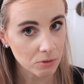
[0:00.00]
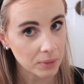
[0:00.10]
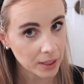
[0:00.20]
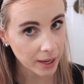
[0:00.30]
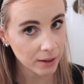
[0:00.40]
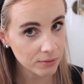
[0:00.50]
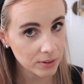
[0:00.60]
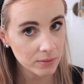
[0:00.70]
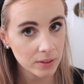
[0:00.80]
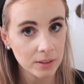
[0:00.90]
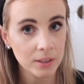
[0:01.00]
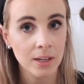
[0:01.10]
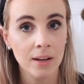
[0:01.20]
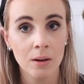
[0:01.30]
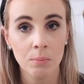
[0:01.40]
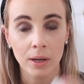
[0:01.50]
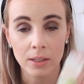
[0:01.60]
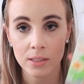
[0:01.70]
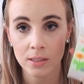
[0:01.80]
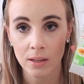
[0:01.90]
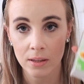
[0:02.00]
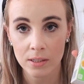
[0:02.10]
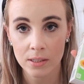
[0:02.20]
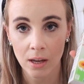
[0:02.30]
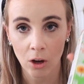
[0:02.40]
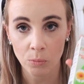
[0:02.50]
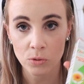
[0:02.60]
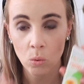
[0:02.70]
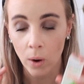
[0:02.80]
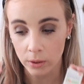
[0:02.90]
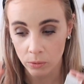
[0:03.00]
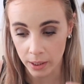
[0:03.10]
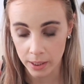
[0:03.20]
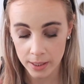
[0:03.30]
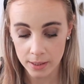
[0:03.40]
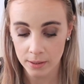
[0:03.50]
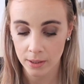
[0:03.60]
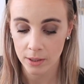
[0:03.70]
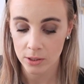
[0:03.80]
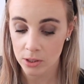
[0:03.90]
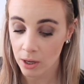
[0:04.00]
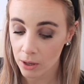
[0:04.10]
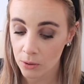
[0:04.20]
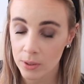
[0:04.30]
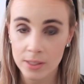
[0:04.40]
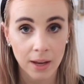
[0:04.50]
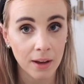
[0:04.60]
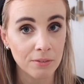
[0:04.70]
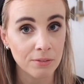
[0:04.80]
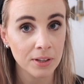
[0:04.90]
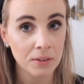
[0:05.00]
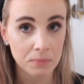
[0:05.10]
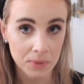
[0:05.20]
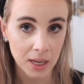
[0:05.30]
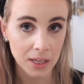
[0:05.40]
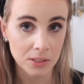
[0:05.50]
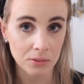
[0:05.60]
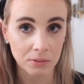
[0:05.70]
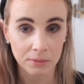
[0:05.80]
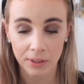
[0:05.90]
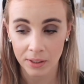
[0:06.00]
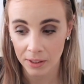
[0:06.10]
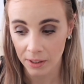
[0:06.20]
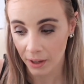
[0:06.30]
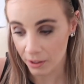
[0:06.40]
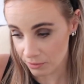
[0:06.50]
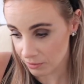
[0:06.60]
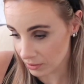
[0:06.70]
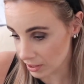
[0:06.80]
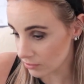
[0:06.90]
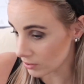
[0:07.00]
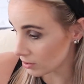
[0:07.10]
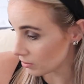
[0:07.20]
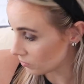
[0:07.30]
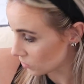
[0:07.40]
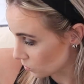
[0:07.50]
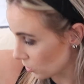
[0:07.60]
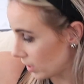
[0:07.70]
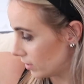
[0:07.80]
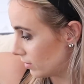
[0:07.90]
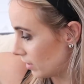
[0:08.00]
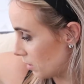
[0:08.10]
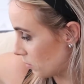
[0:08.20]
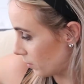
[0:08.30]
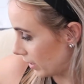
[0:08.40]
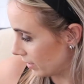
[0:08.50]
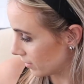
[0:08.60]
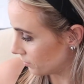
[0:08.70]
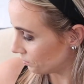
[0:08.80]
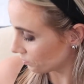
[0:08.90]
from any hay fever, but this helps quite quickly. So I always have nasal hay fever spray in my bag.